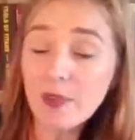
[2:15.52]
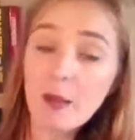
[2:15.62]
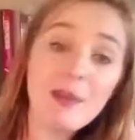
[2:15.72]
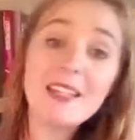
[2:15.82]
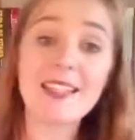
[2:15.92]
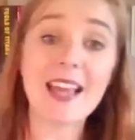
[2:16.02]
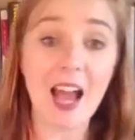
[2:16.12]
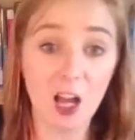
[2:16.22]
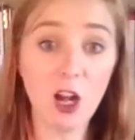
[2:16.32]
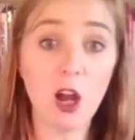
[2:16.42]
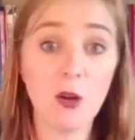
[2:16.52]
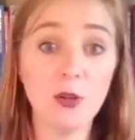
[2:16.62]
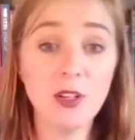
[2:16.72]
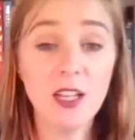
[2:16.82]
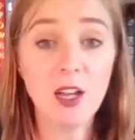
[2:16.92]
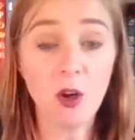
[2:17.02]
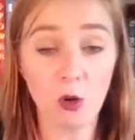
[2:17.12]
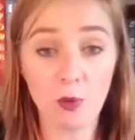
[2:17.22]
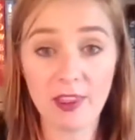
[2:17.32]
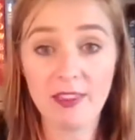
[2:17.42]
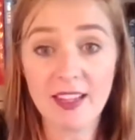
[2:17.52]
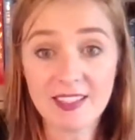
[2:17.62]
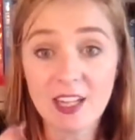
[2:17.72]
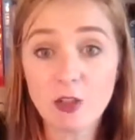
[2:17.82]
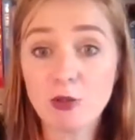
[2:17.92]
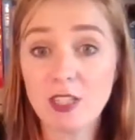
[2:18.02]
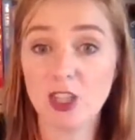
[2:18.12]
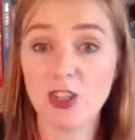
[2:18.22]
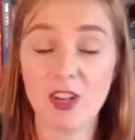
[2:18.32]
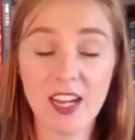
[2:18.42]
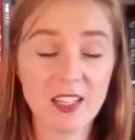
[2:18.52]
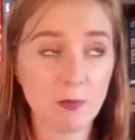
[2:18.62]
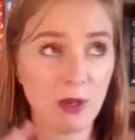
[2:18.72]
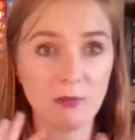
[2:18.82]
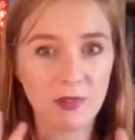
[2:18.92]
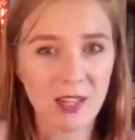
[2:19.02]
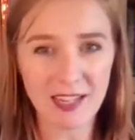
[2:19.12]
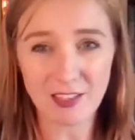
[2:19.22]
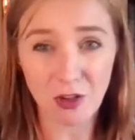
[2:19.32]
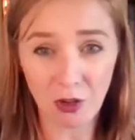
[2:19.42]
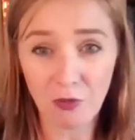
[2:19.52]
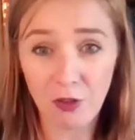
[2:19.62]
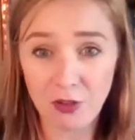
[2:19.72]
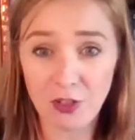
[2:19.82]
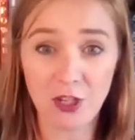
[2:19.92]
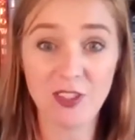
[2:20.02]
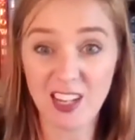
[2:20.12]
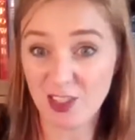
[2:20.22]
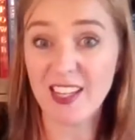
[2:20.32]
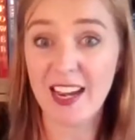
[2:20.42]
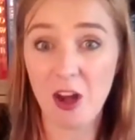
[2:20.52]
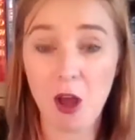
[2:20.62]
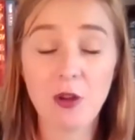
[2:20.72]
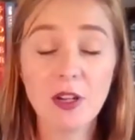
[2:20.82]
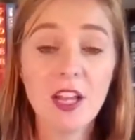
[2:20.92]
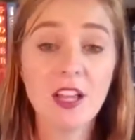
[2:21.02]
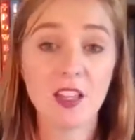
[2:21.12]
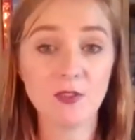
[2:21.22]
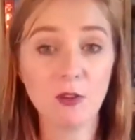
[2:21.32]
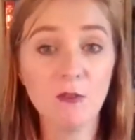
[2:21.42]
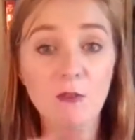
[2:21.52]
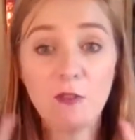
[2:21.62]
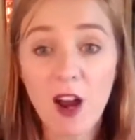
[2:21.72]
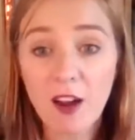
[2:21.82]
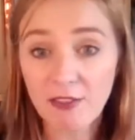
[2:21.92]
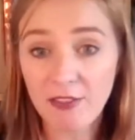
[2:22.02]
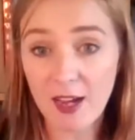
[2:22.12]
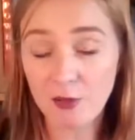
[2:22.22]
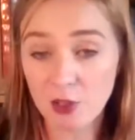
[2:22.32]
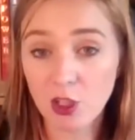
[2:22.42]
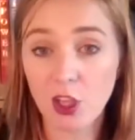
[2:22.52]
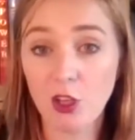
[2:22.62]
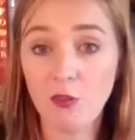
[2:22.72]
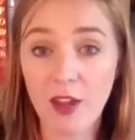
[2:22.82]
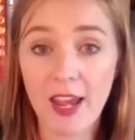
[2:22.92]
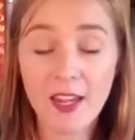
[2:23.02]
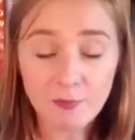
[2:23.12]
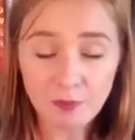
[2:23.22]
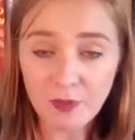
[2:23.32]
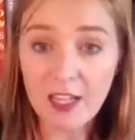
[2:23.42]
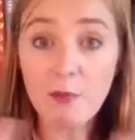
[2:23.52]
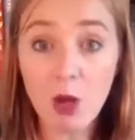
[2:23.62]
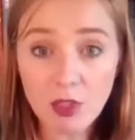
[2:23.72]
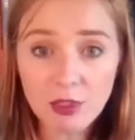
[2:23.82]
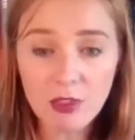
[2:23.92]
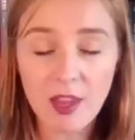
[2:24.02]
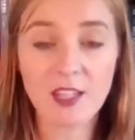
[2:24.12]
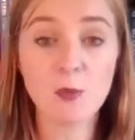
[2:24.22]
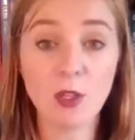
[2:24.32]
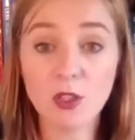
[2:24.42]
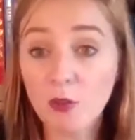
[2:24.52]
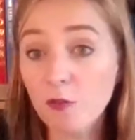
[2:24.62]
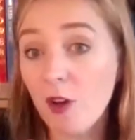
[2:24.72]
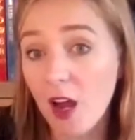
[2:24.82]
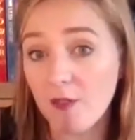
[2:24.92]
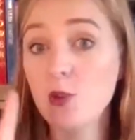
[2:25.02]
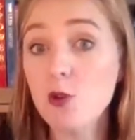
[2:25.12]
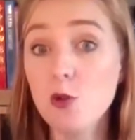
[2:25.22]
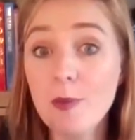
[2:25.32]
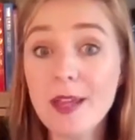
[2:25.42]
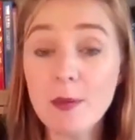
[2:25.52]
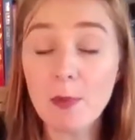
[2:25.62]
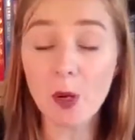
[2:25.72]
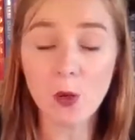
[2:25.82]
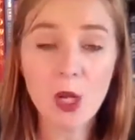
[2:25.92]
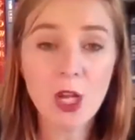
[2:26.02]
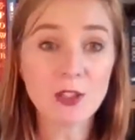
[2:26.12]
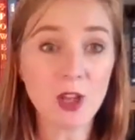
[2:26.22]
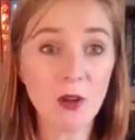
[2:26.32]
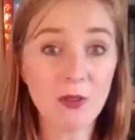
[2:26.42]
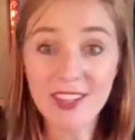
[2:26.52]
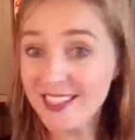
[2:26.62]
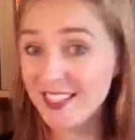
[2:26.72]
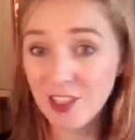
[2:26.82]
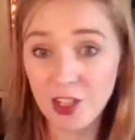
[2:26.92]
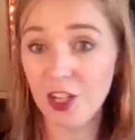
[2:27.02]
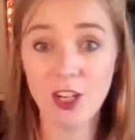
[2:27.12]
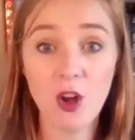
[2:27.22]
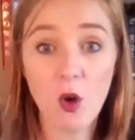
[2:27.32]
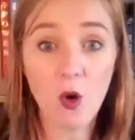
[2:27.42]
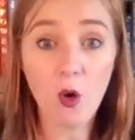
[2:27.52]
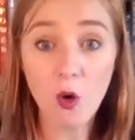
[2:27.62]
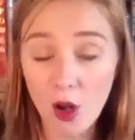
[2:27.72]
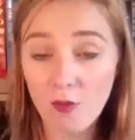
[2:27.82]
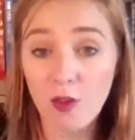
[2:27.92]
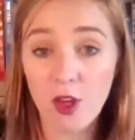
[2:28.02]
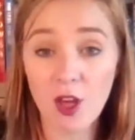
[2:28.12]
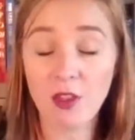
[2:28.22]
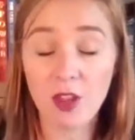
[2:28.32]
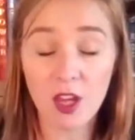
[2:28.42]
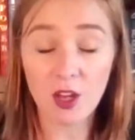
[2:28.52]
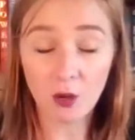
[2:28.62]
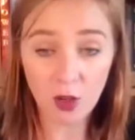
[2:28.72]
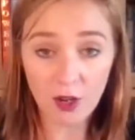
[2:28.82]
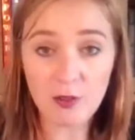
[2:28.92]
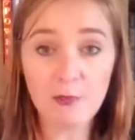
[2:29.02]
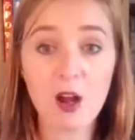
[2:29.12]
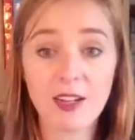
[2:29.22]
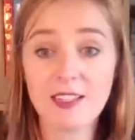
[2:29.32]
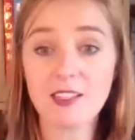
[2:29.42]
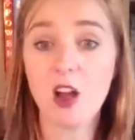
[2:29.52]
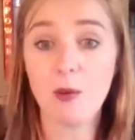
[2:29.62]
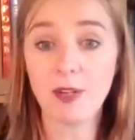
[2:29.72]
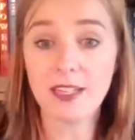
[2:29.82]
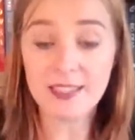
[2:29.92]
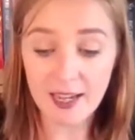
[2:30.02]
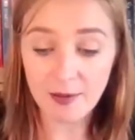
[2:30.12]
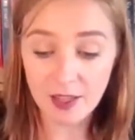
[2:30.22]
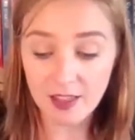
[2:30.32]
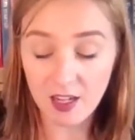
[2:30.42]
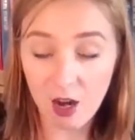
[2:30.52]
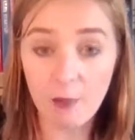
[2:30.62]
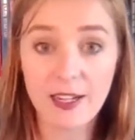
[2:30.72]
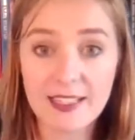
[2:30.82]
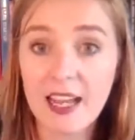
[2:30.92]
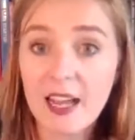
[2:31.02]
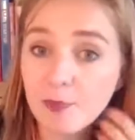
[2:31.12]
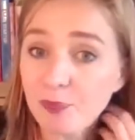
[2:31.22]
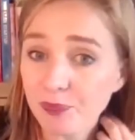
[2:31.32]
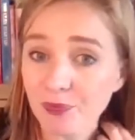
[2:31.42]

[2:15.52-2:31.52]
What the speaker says: it means that alone or within their central district, but let's not confuse you, so let's just say alone, they've done 5,000 QV in a month and sponsored 5 new people. So this is done all over the markets that Arbonne is in.